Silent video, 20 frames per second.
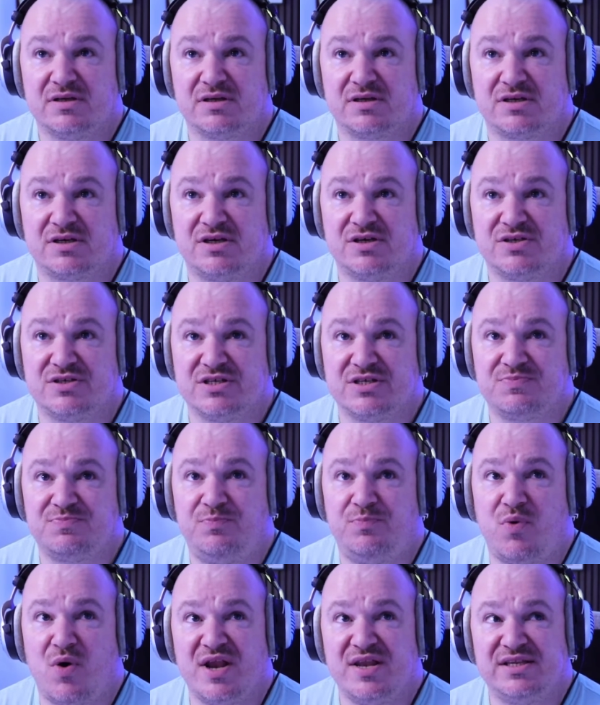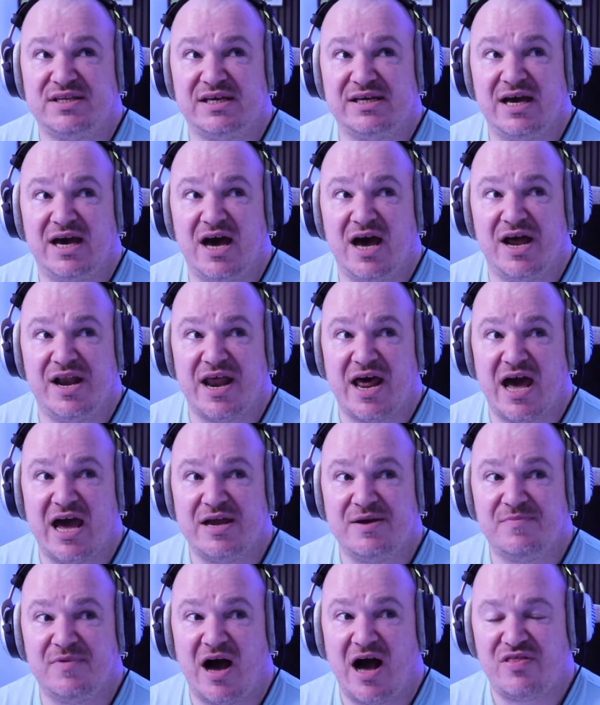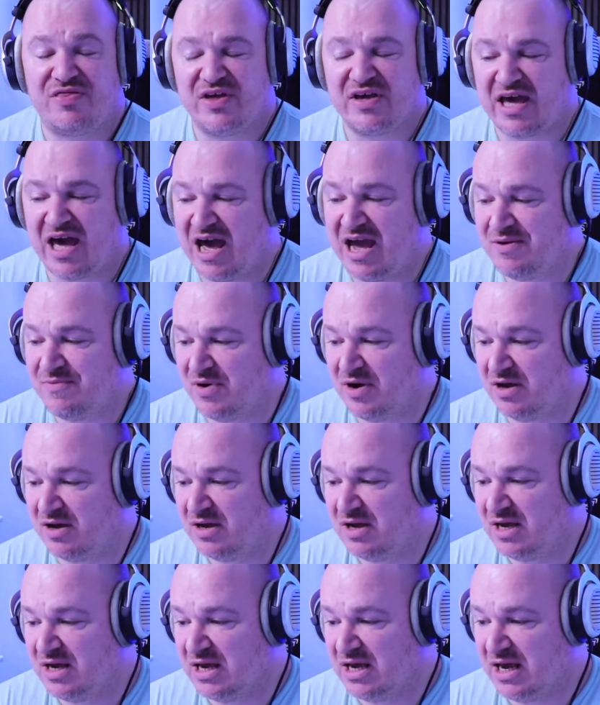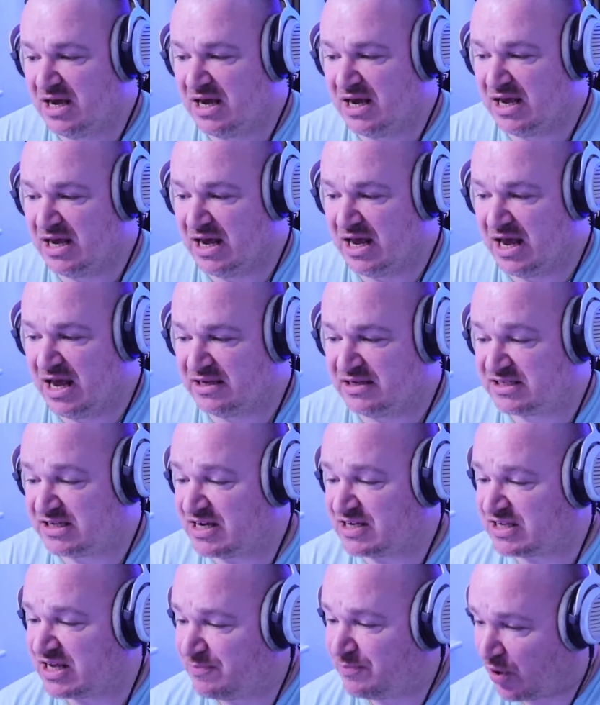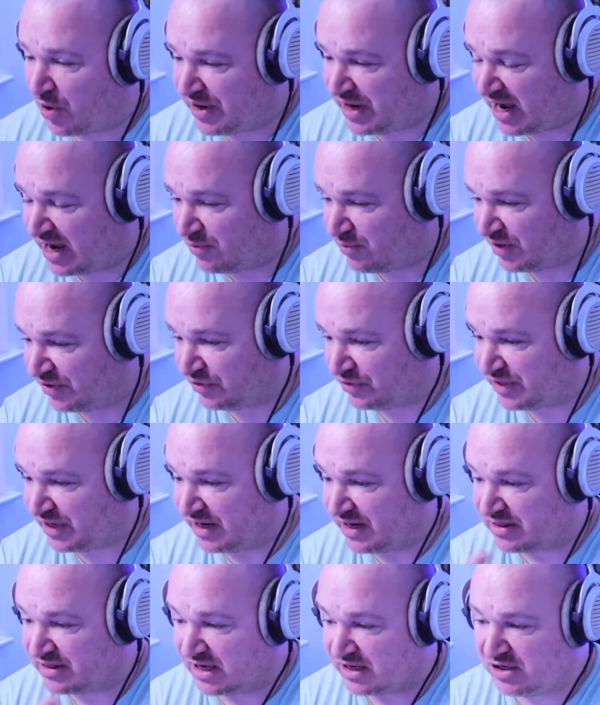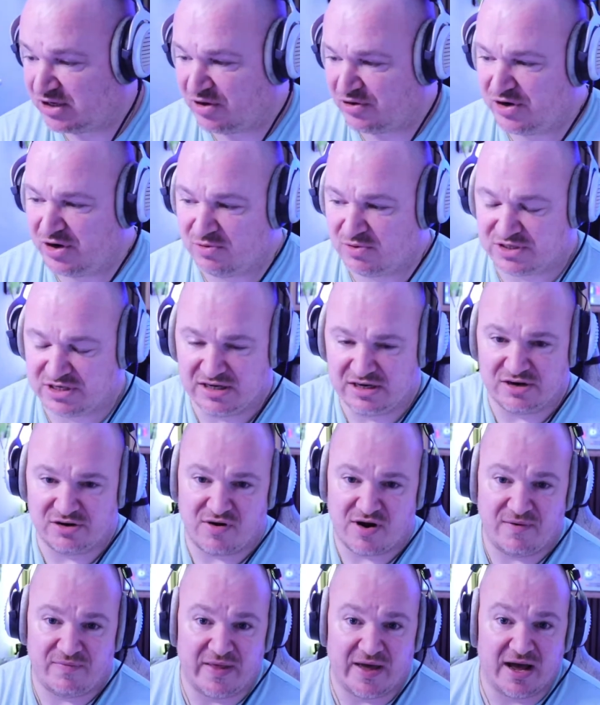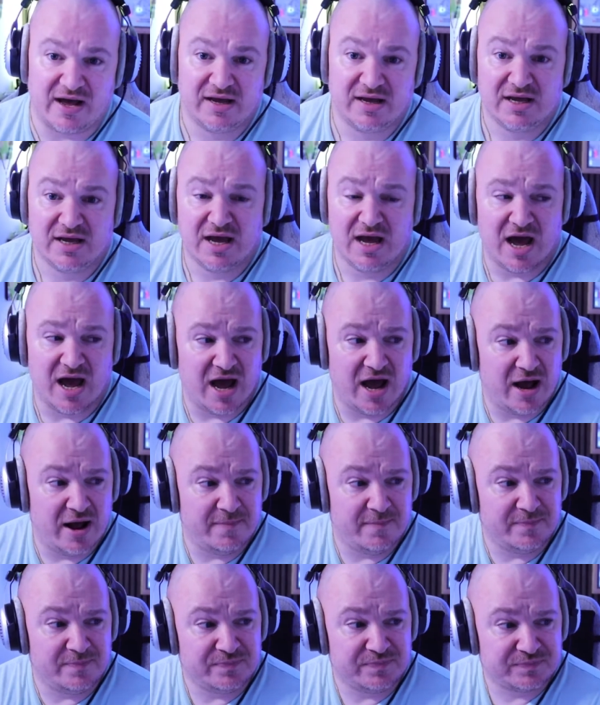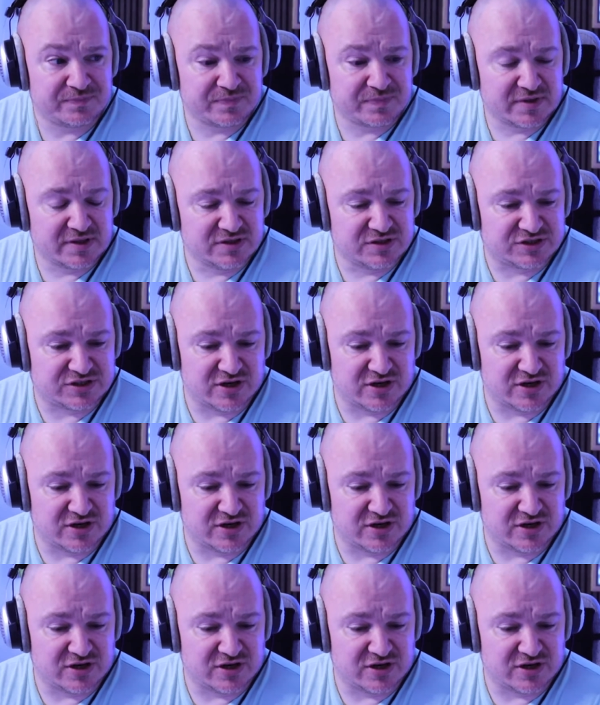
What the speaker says: because it's Buendia and Hamer. I think Hamer 16.8. Well done, Danny. Thank you. I knew it was in and around that. So